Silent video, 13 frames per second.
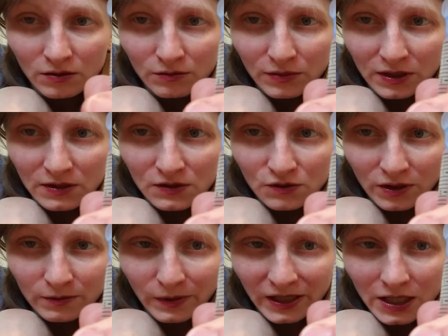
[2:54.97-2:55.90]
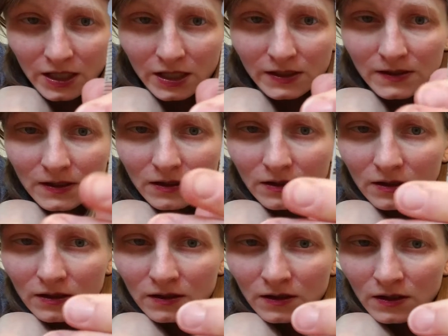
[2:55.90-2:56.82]
been destroyed by heat.
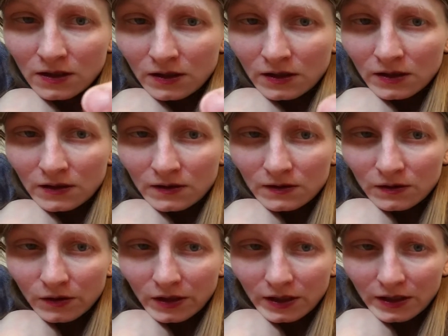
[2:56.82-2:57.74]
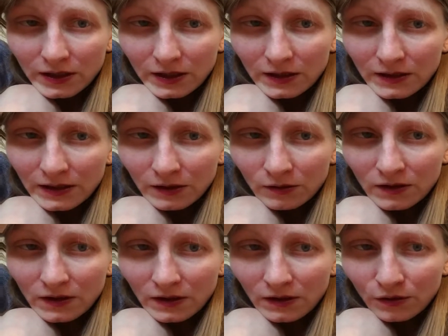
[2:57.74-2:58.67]
So I gotta get it down to
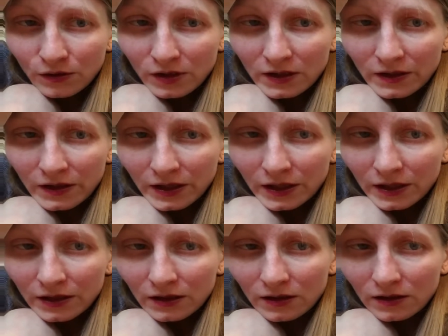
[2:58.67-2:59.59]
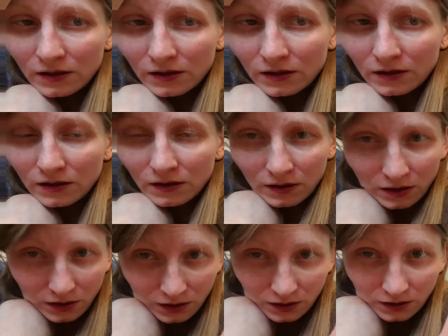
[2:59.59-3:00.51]
that 3 line,
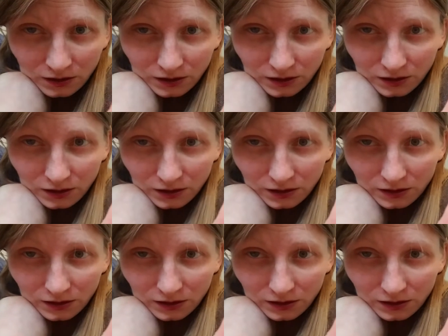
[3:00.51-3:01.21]
right